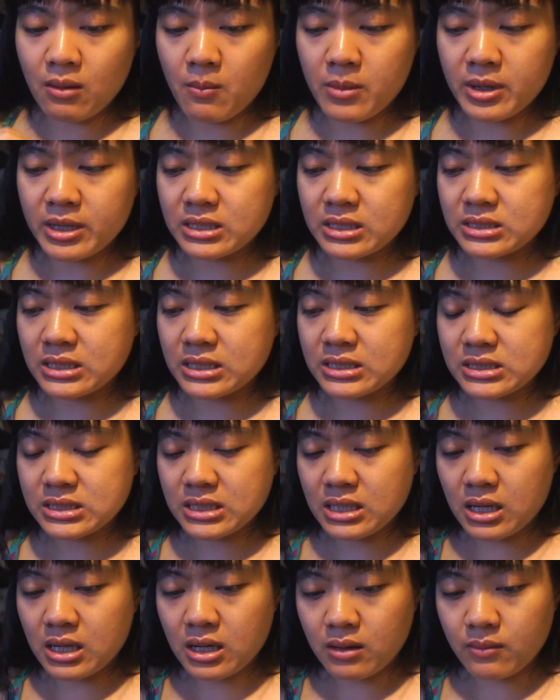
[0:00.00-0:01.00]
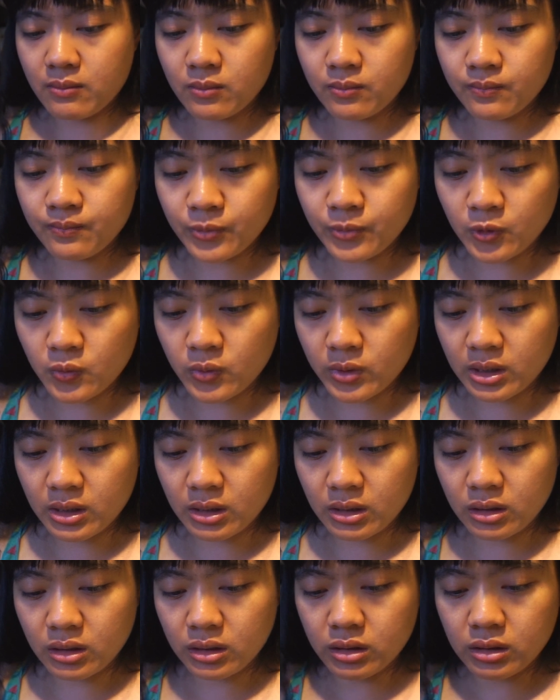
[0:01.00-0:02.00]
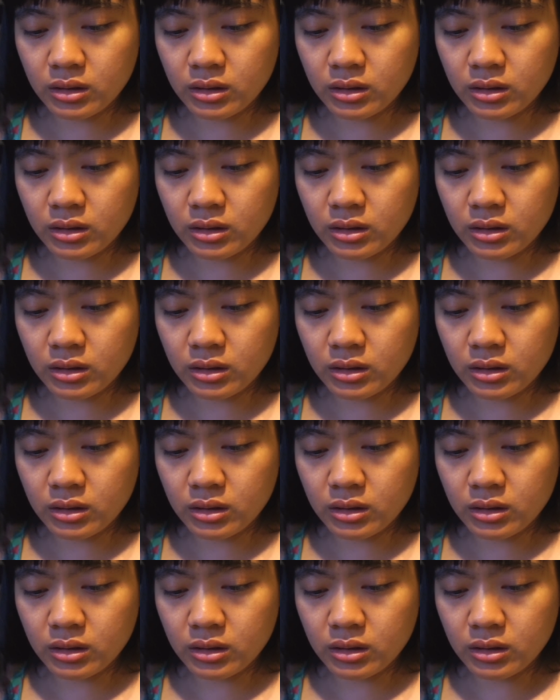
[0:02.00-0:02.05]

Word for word: But it does come with